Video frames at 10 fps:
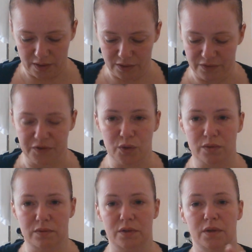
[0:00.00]
don't know if
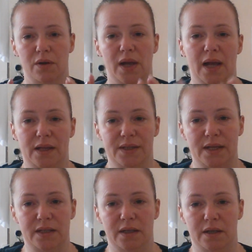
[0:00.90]
you know how
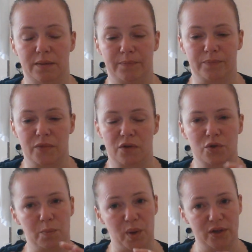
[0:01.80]
they
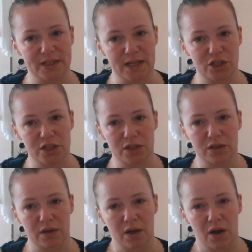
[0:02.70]
sort of burn the
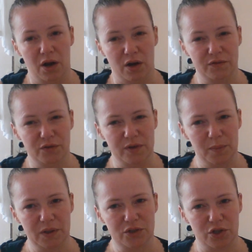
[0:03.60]
edges of the
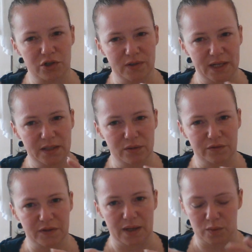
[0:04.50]
ribbon to create little
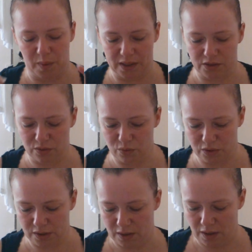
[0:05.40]
flower
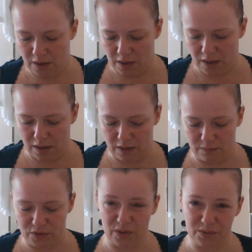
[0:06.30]
petals.
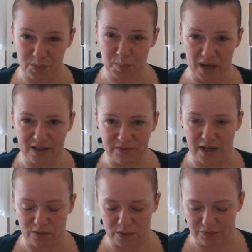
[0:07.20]
So I was playing
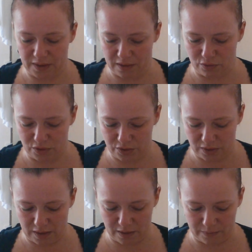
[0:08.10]
around with those.